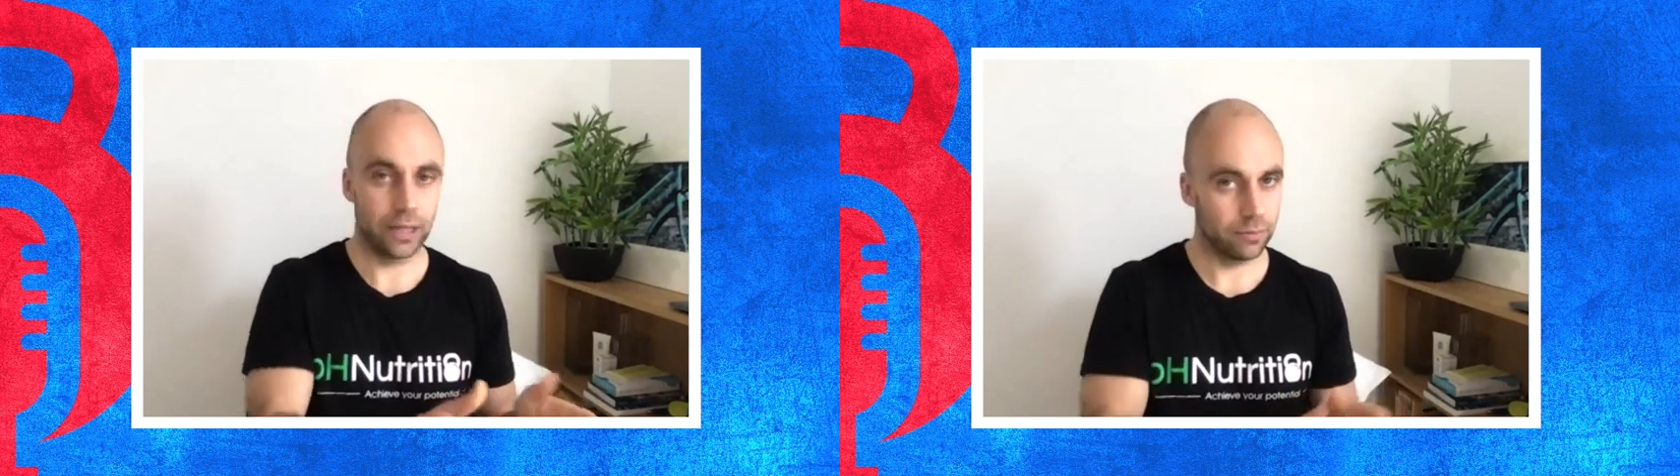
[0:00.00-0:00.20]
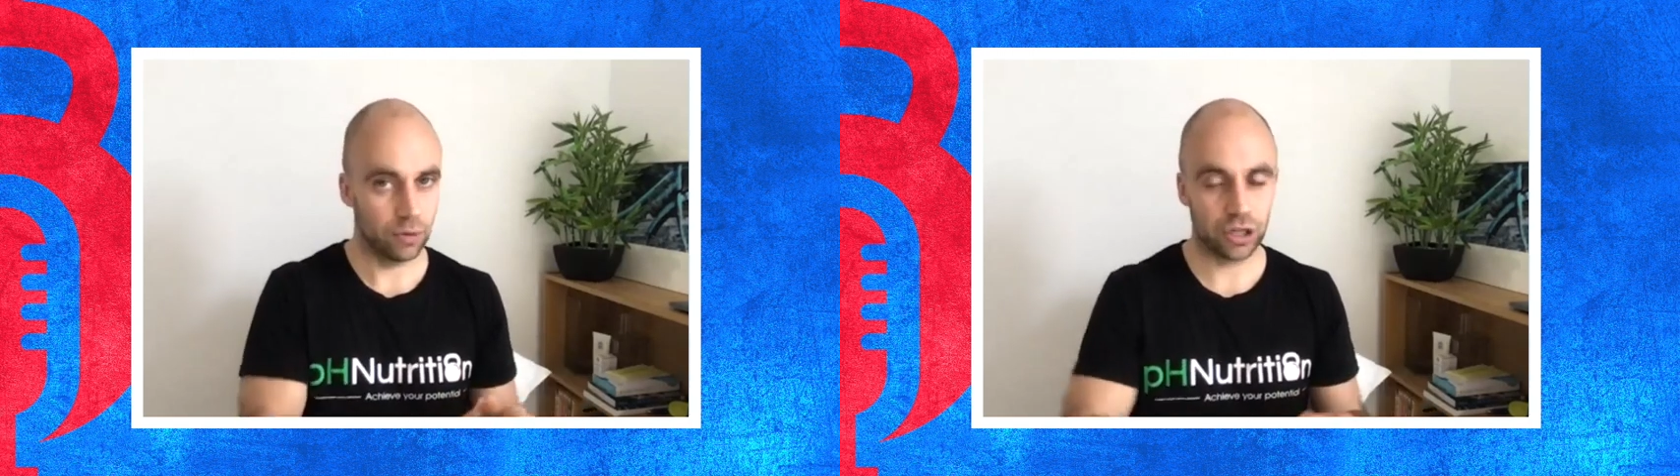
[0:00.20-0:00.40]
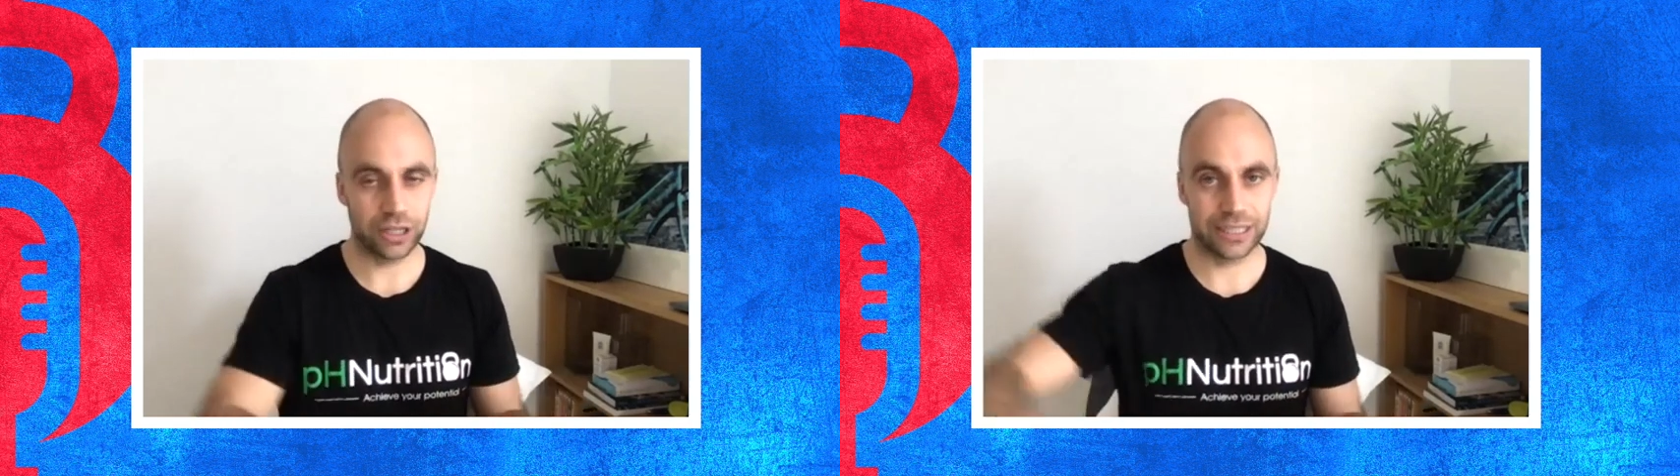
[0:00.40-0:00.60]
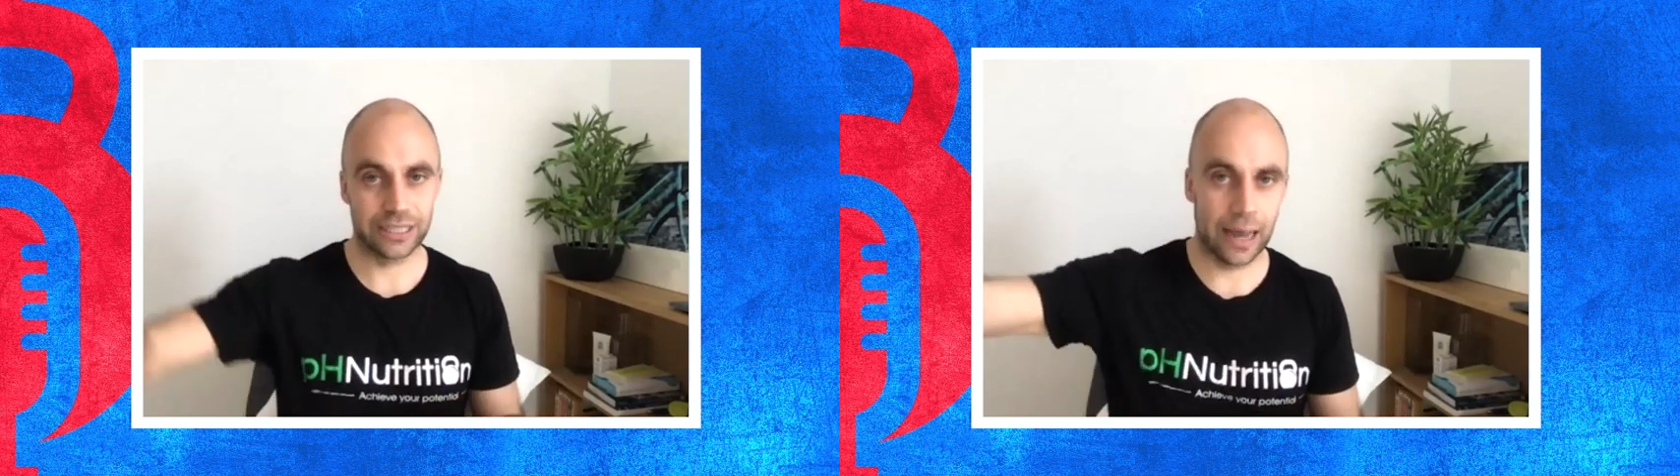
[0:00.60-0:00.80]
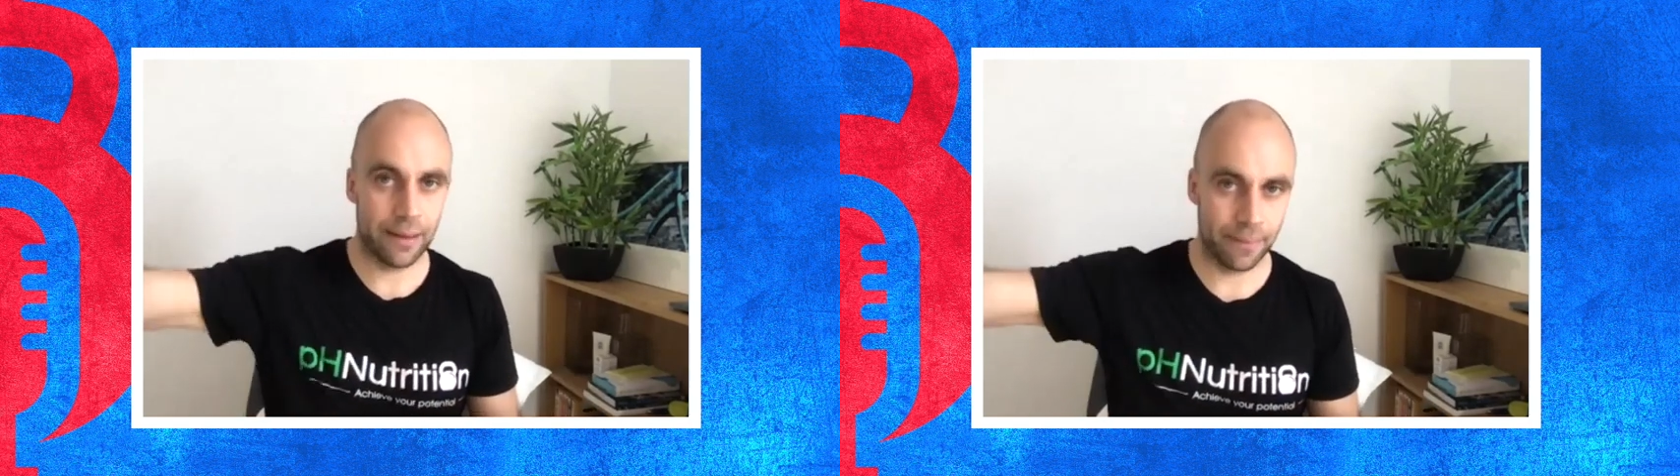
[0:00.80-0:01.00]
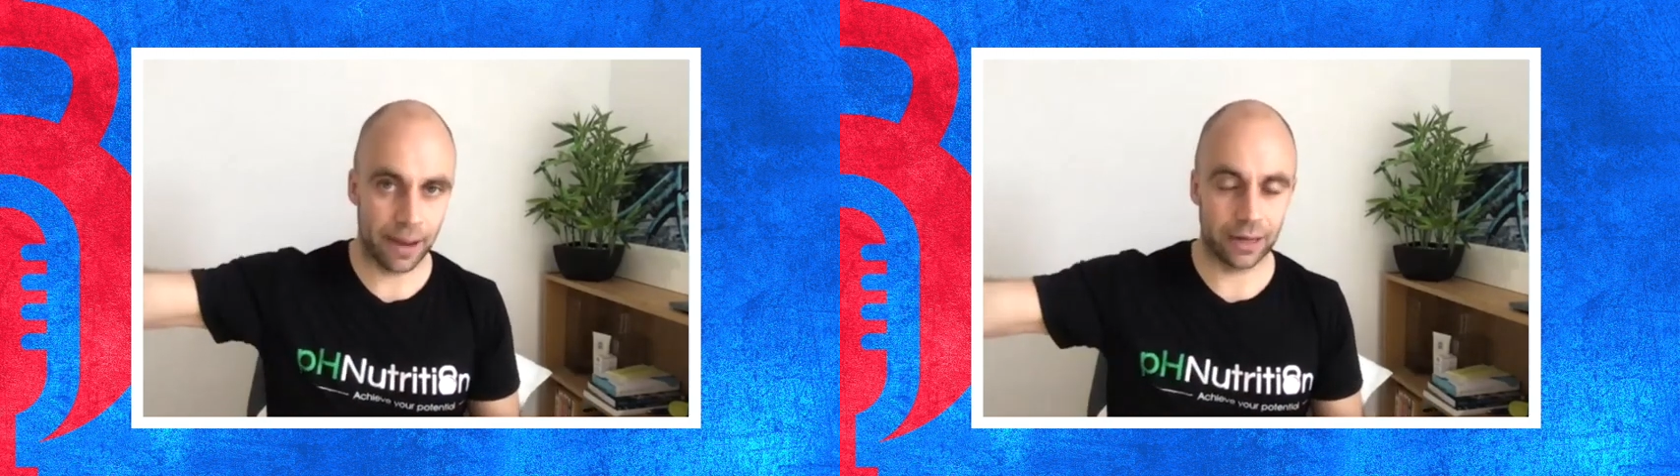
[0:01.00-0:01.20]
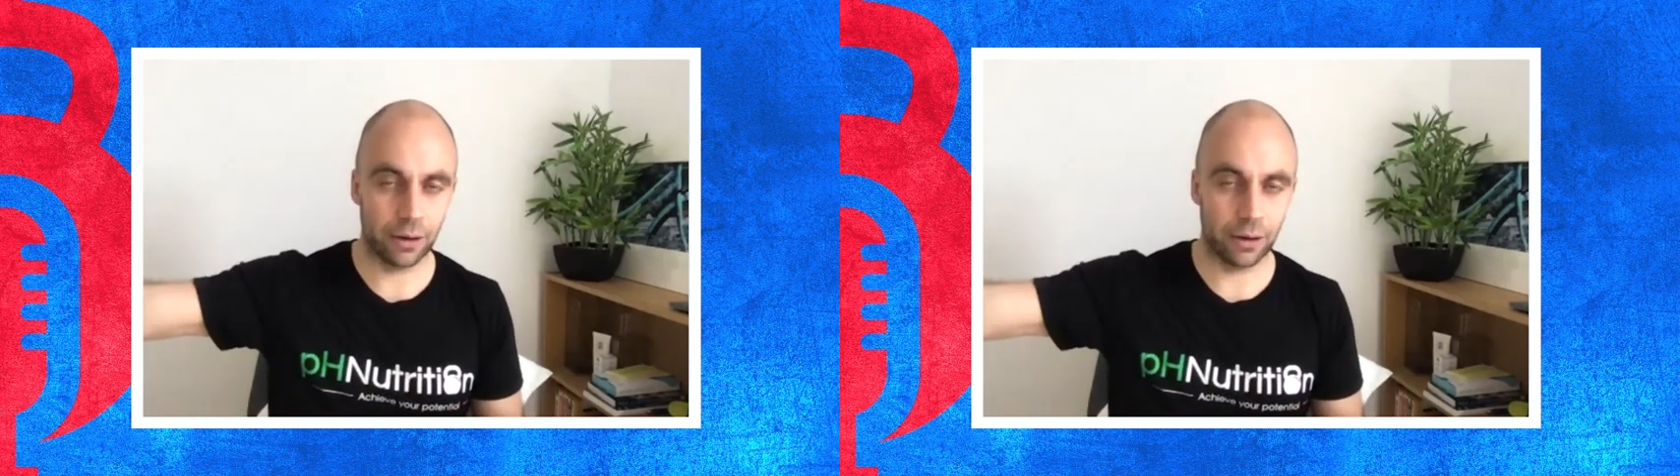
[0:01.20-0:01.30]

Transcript: I'm not going to sandbag